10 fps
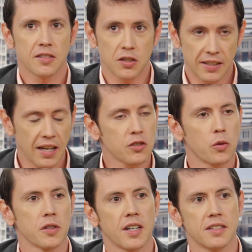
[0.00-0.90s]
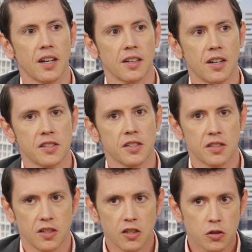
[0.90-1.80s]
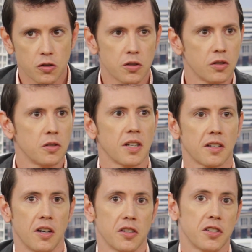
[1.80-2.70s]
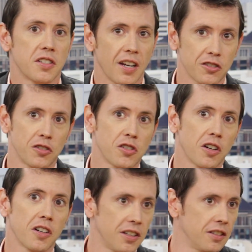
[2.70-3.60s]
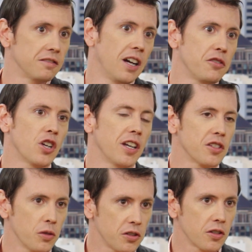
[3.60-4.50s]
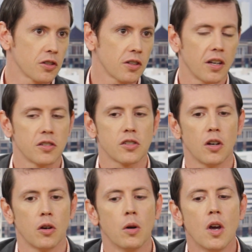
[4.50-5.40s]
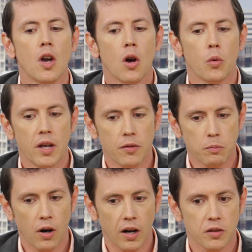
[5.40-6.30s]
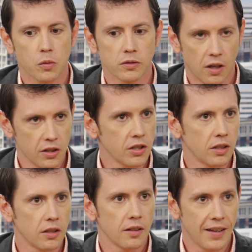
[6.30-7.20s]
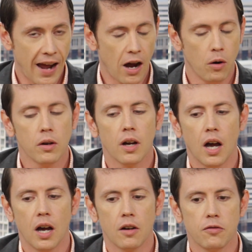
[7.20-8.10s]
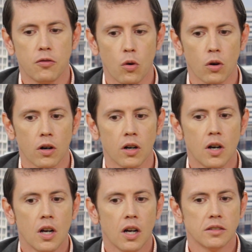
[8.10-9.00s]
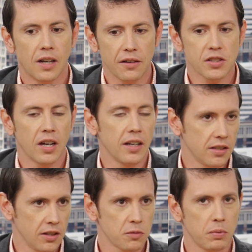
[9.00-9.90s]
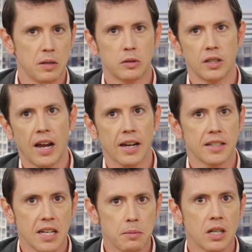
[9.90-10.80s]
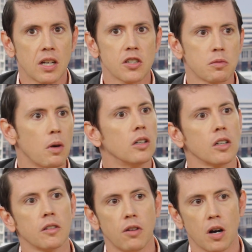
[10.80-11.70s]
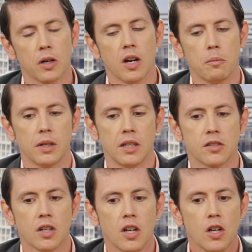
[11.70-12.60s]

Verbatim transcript: to get towards that diagnostics and introduce a new technology, is actually start in life science research. And so we have a product we're launching now uh, for life scientists, people in academia, smaller pharma companies,